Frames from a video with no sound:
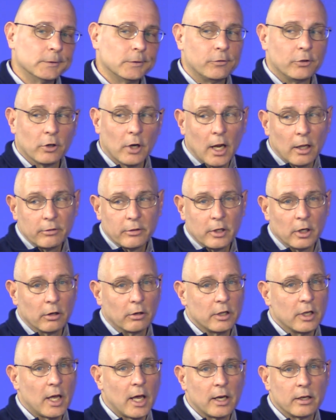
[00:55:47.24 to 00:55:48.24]
if you're out there,
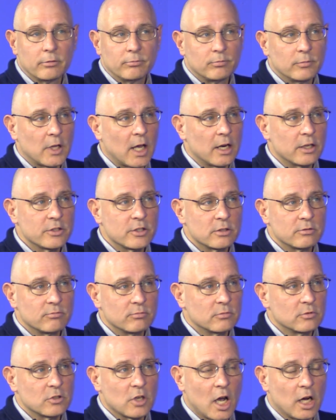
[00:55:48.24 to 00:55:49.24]
you gotta gotta
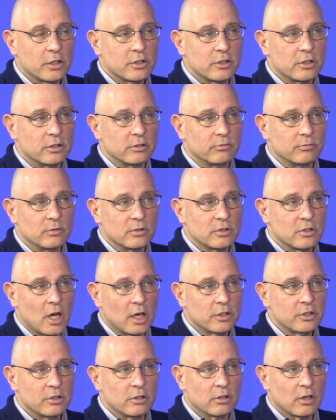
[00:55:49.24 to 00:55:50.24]
talk to
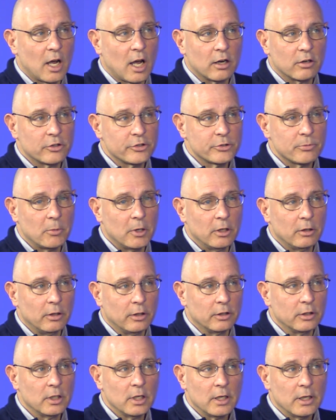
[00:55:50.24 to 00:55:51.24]
talk to your congressman
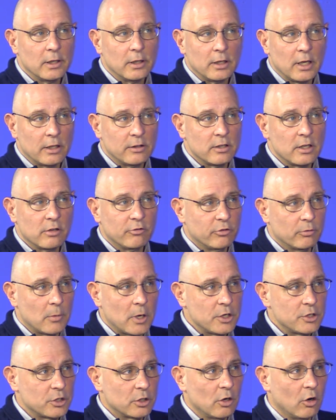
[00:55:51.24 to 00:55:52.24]
and get the
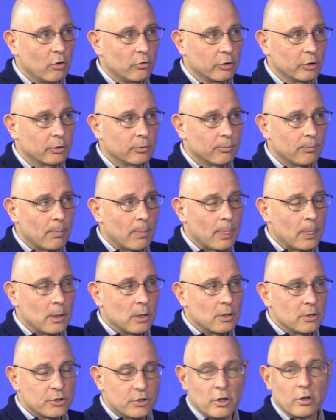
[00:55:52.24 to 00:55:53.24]
information over.
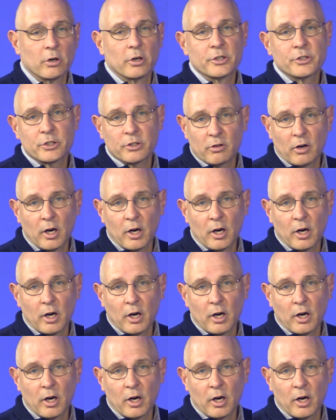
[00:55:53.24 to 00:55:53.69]
There is we,